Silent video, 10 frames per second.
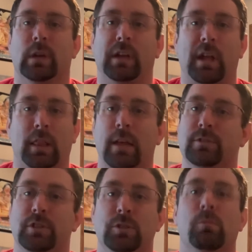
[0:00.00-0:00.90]
And I'd love
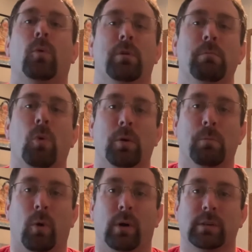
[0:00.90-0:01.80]
to do more and more and
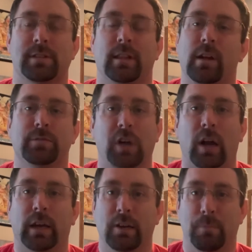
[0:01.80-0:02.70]
more, because I love
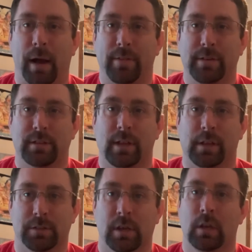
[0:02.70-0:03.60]
talking about these
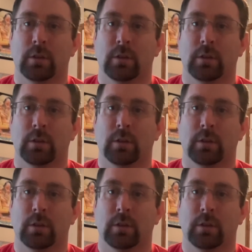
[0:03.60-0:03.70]
things,